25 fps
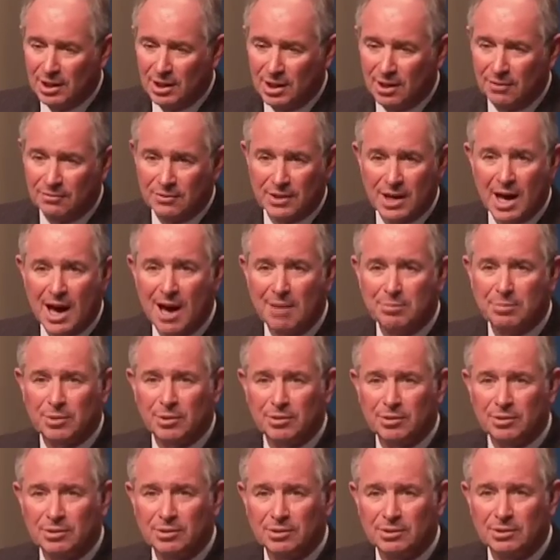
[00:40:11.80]
of
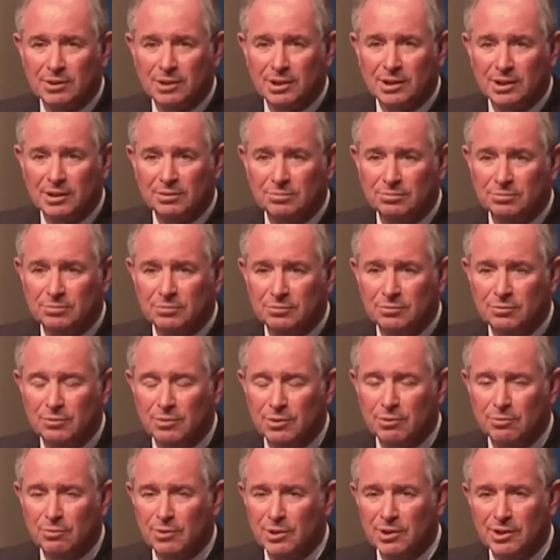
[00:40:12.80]
capital uh,
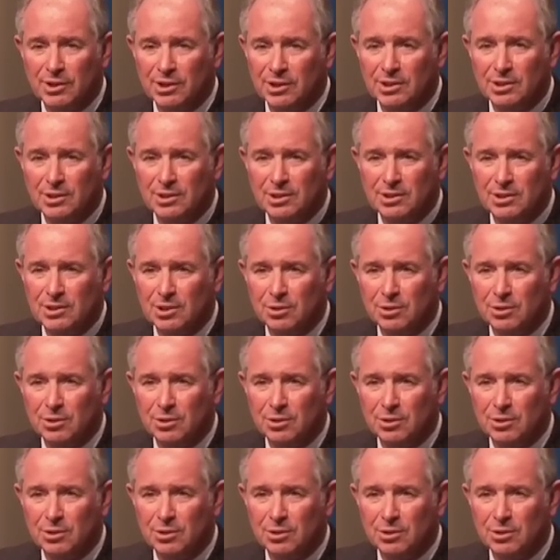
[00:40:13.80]
really